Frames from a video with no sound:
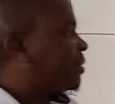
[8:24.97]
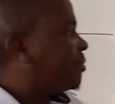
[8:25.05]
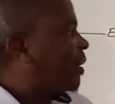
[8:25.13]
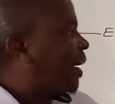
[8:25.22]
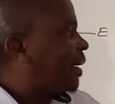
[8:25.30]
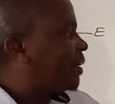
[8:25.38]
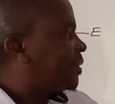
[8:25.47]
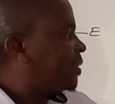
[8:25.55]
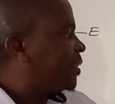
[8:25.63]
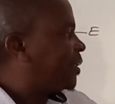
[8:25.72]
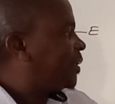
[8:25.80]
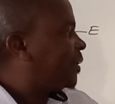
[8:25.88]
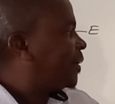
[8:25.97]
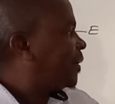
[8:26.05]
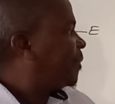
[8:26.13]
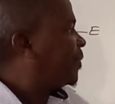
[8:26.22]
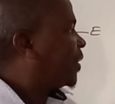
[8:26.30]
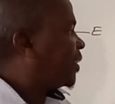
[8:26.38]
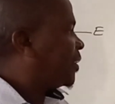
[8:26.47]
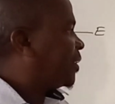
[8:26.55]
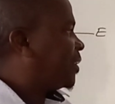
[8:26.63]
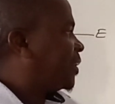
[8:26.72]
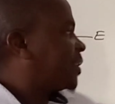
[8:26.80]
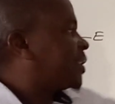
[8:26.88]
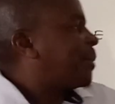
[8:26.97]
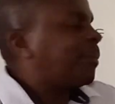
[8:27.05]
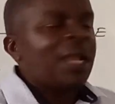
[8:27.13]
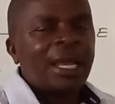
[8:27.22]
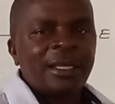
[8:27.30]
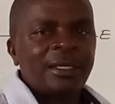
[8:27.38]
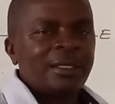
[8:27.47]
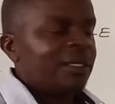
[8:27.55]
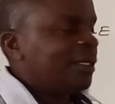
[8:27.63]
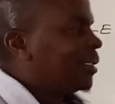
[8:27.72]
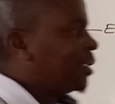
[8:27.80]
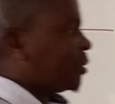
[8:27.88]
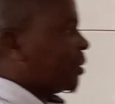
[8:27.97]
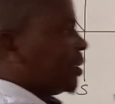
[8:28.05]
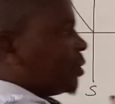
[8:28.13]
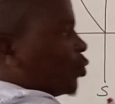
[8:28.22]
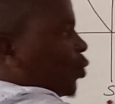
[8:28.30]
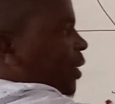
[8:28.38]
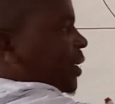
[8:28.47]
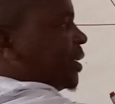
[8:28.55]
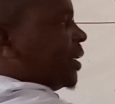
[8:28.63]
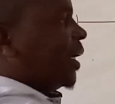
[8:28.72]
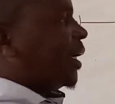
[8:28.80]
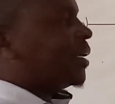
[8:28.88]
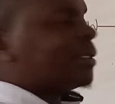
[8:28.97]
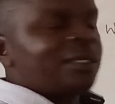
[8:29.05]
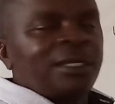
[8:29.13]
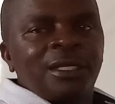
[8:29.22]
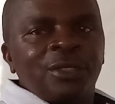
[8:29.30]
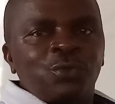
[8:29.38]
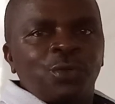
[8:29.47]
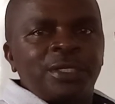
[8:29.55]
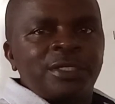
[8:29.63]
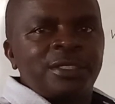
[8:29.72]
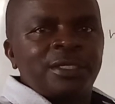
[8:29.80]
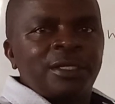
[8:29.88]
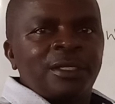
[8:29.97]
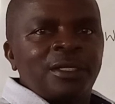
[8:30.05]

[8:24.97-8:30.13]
demand and the supply, is 20 and 20.